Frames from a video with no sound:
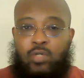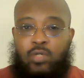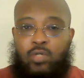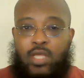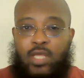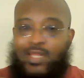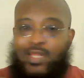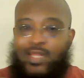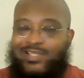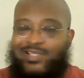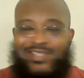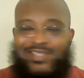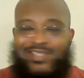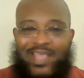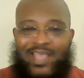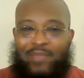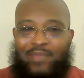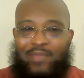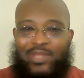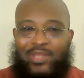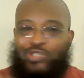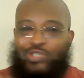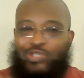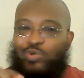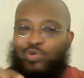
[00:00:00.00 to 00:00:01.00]
in Islam
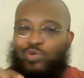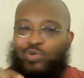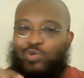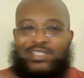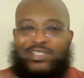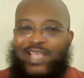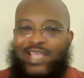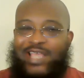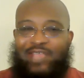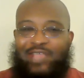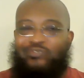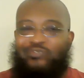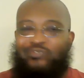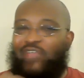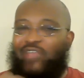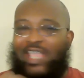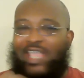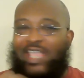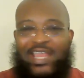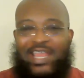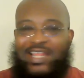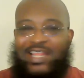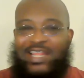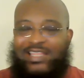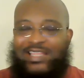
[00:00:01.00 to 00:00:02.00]
that you can take for
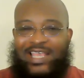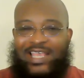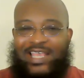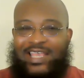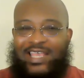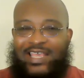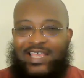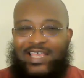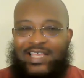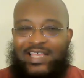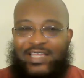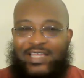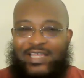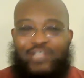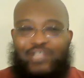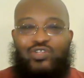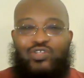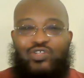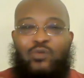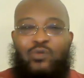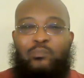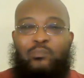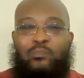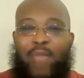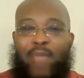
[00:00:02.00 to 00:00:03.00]
anything. There's
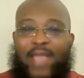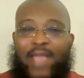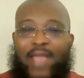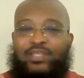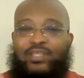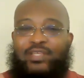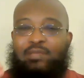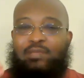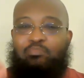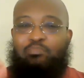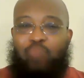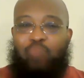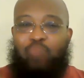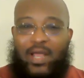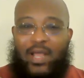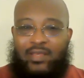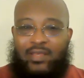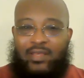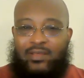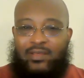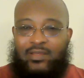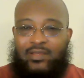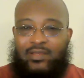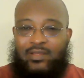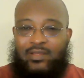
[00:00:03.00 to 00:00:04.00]
no magic button,